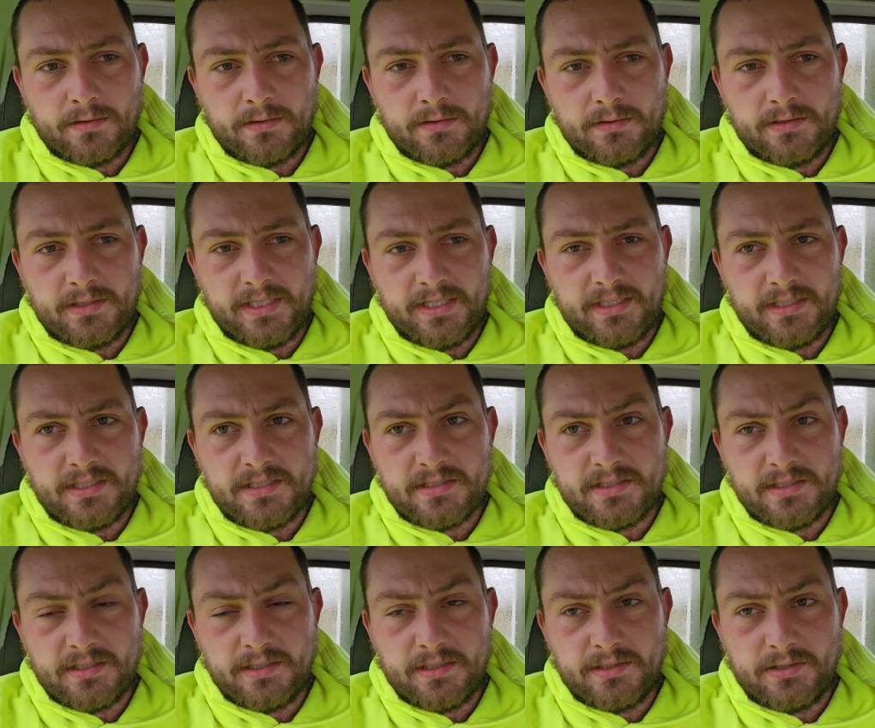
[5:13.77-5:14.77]
is
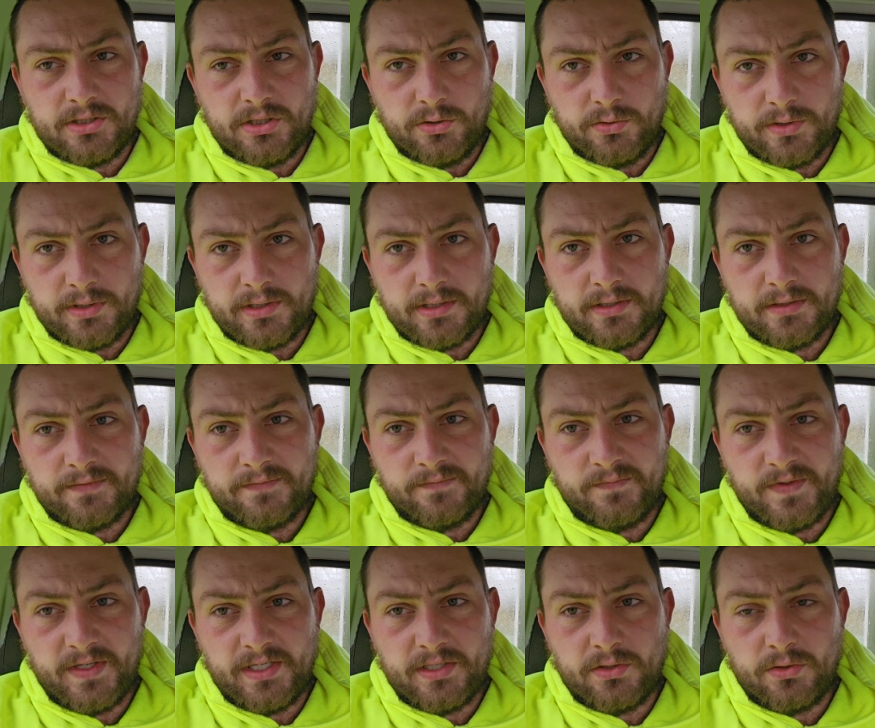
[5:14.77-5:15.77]
a newer
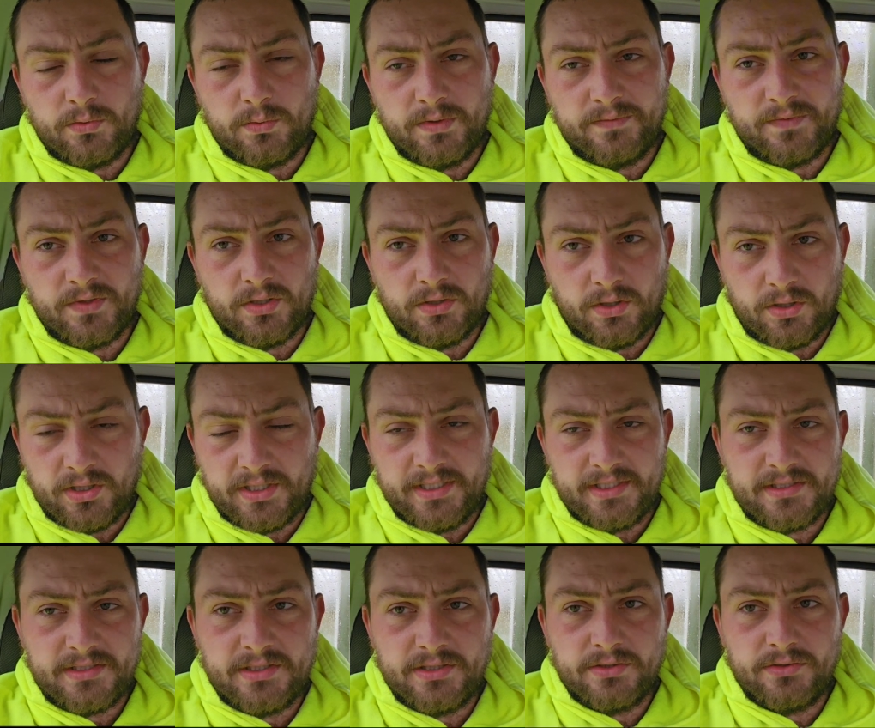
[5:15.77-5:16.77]
vehicle with a lot
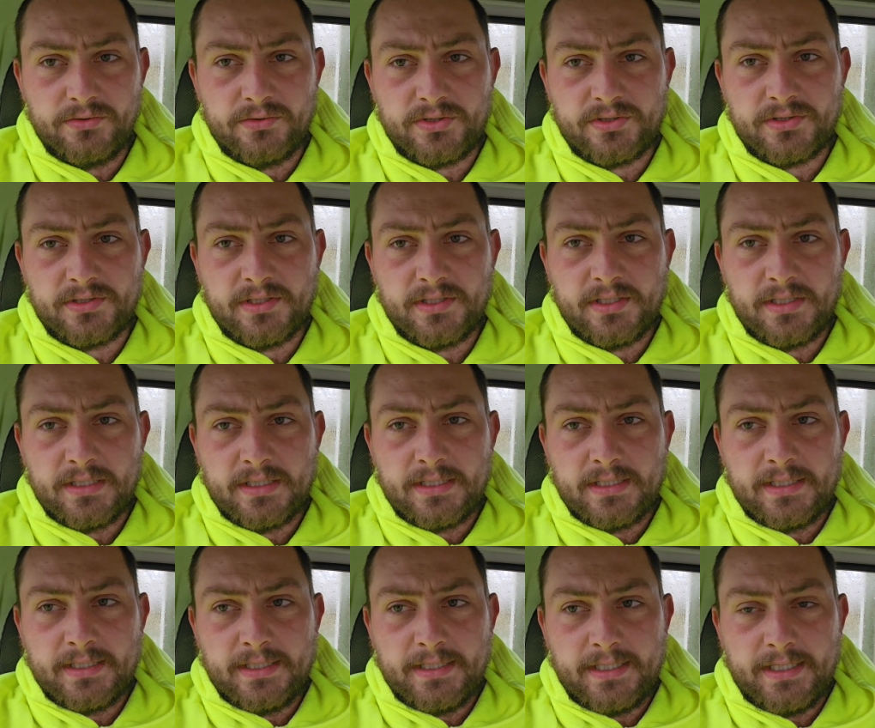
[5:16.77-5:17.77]
less use,
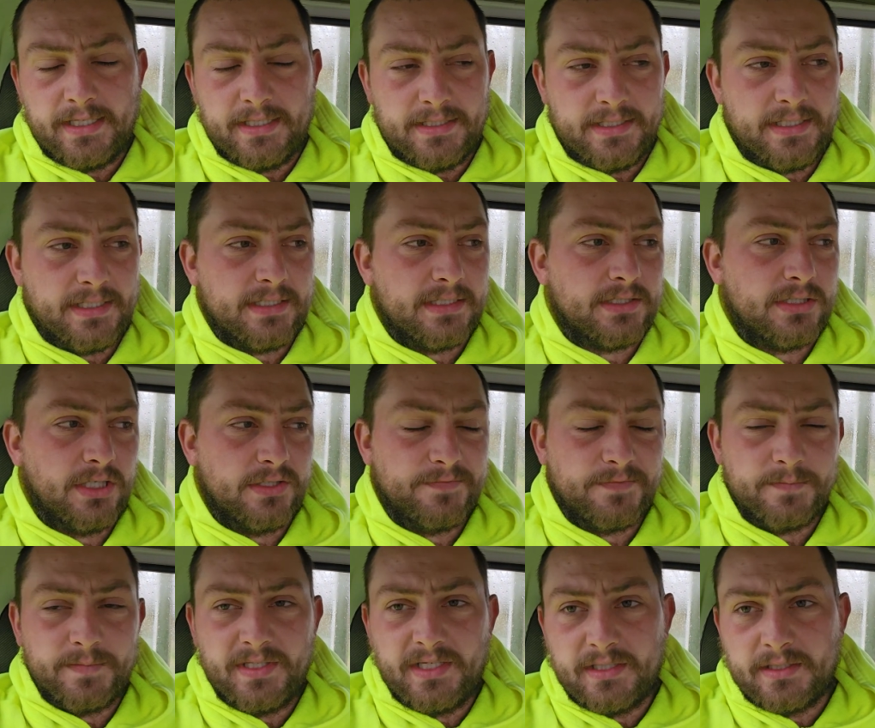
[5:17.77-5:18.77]
and yeah, go
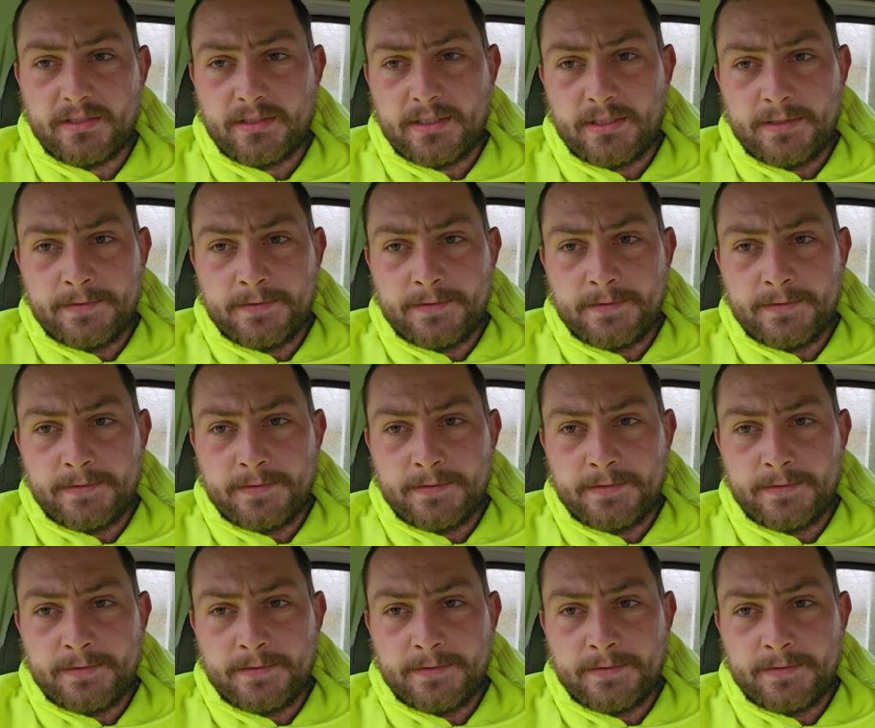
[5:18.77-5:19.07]
from there.